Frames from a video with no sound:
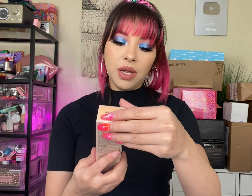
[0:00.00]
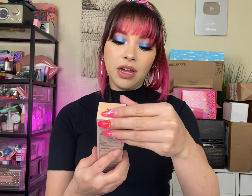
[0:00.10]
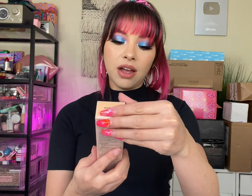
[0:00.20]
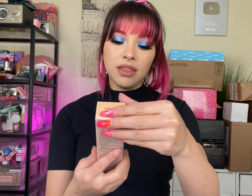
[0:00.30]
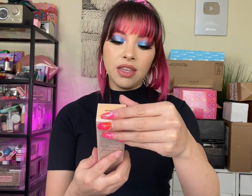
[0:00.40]
we
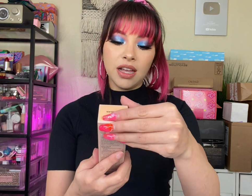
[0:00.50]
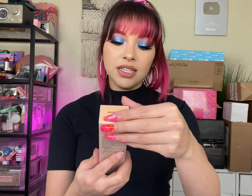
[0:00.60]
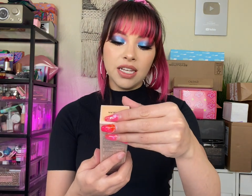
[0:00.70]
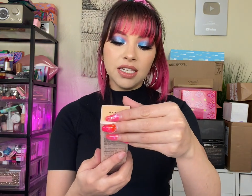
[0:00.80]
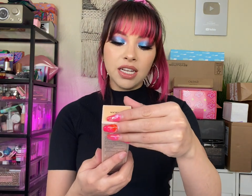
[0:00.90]
got the
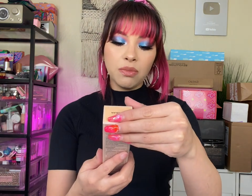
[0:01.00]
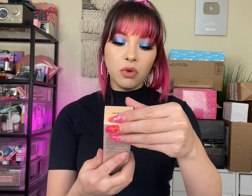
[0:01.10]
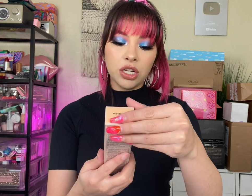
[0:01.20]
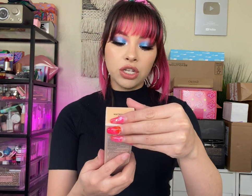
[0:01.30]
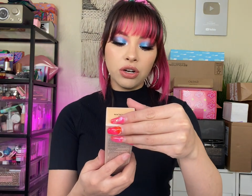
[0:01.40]
Tinted
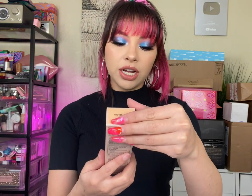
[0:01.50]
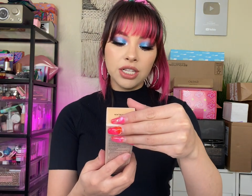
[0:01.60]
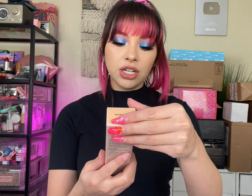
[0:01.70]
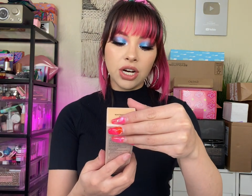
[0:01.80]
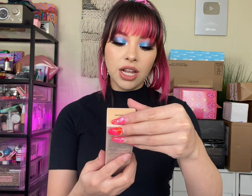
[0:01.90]

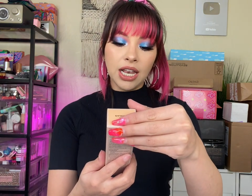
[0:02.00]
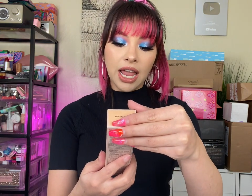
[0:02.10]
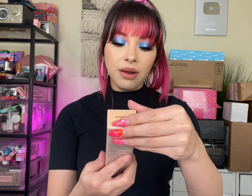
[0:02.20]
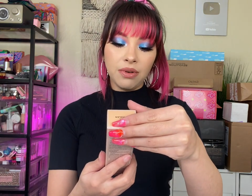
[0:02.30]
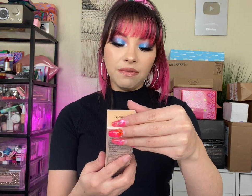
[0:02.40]
Moisturizer
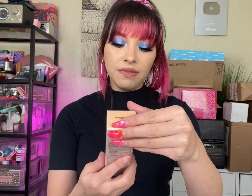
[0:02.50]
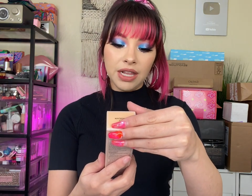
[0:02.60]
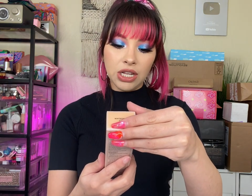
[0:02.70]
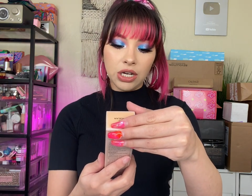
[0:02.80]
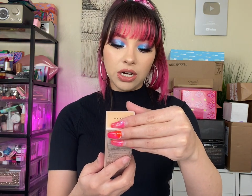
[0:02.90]
Light
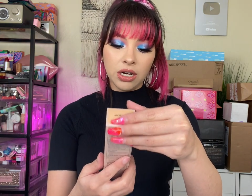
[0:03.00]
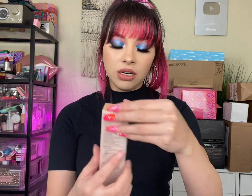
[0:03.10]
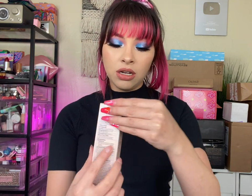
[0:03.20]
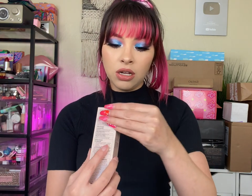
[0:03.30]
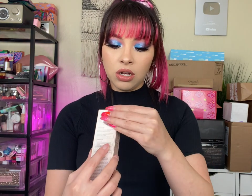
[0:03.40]
Revealer.
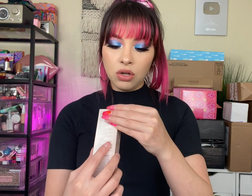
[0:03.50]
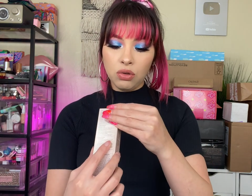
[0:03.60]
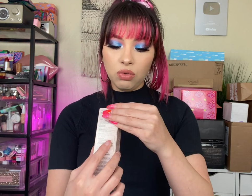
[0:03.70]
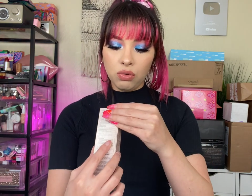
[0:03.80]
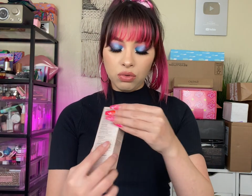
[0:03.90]

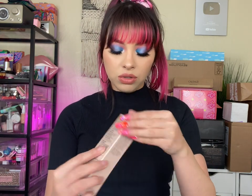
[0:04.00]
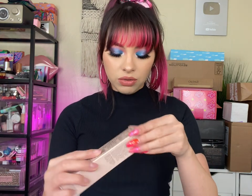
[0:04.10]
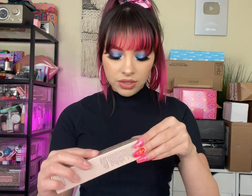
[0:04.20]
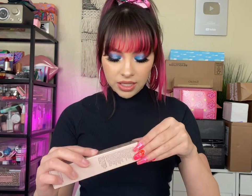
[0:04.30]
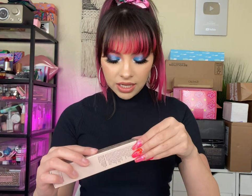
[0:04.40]
Ooh,
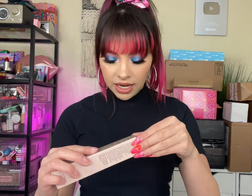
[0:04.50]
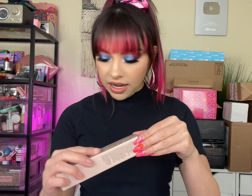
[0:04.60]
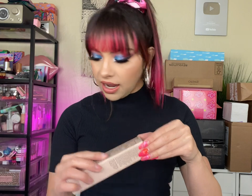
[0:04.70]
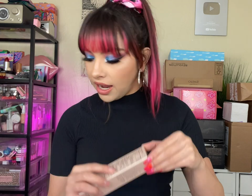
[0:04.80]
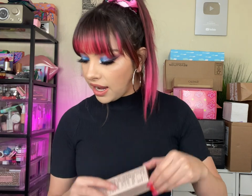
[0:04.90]
so is it like
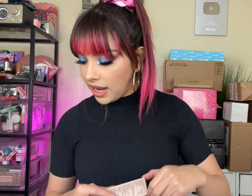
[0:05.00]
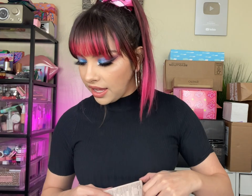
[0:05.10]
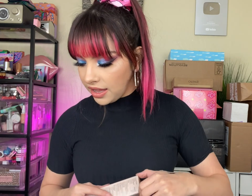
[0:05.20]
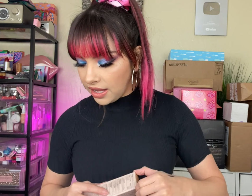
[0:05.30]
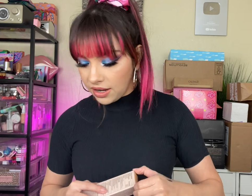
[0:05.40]
a
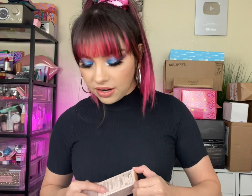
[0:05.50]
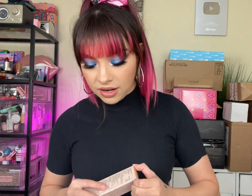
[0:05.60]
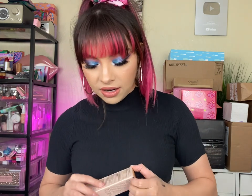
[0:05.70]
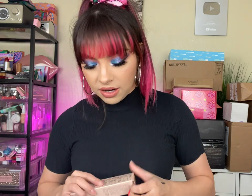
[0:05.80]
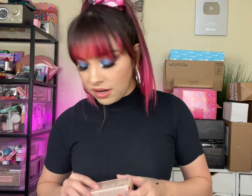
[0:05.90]

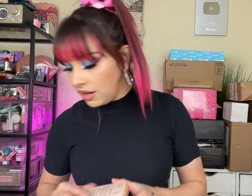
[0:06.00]
highlighter?